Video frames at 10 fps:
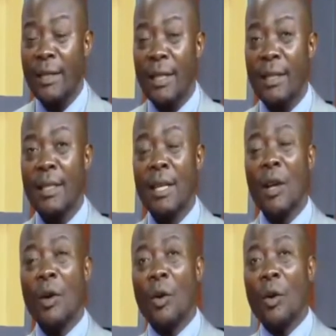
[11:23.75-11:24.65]
that
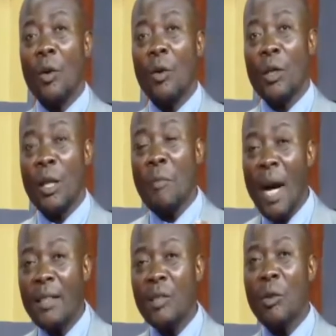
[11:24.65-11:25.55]
the
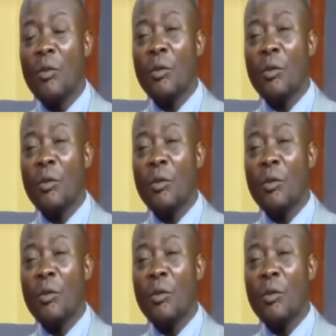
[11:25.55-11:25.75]
months of